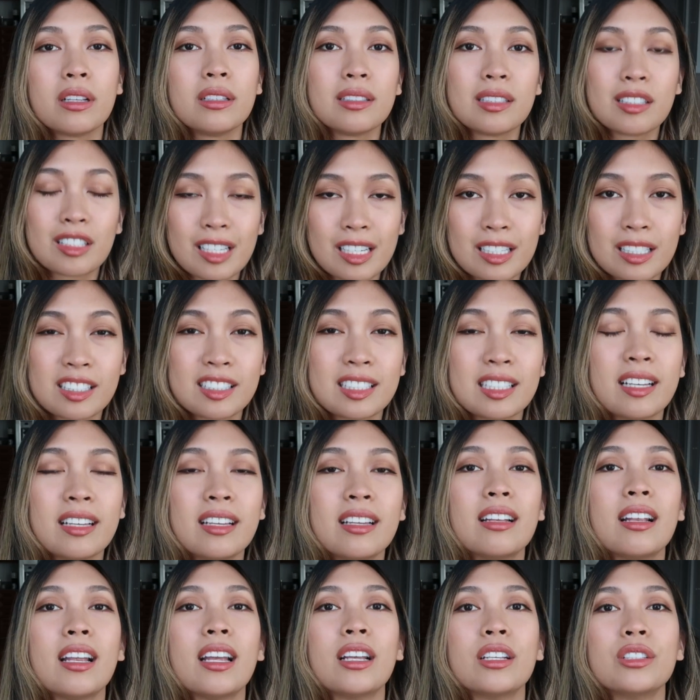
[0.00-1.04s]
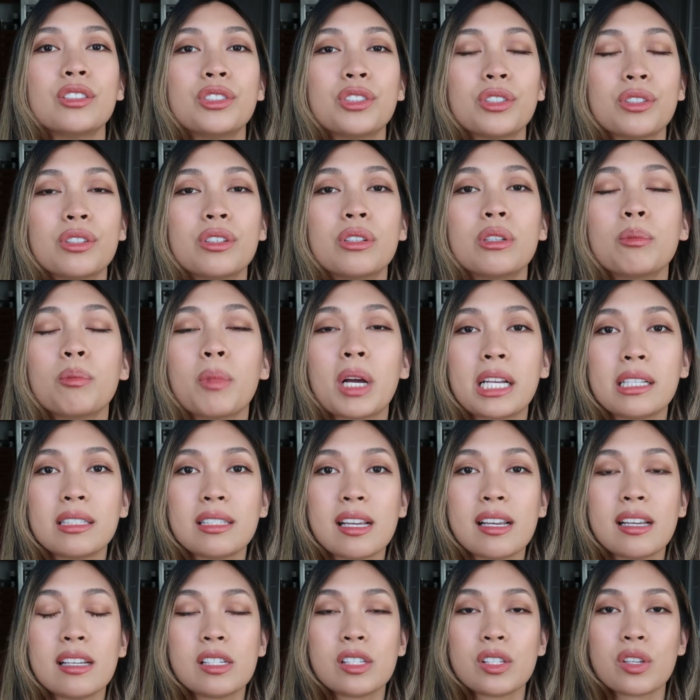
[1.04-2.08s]
consistent, and during my
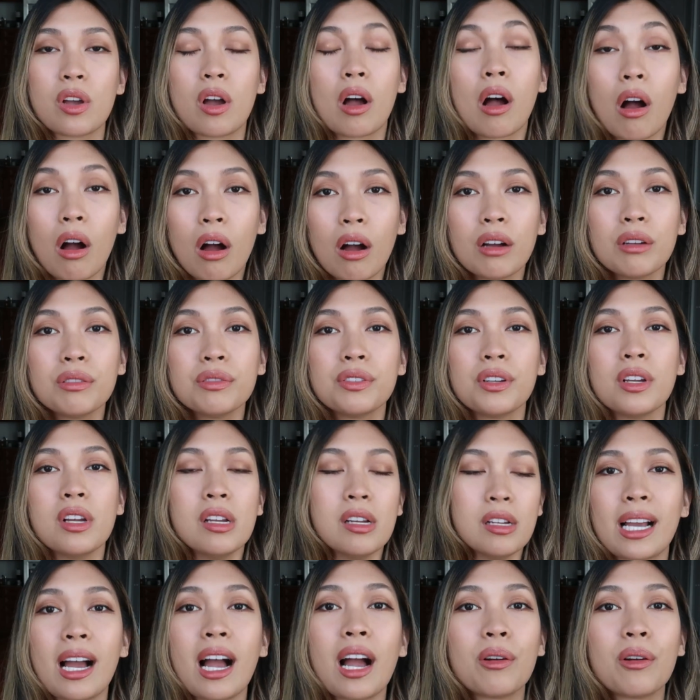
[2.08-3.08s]
days off,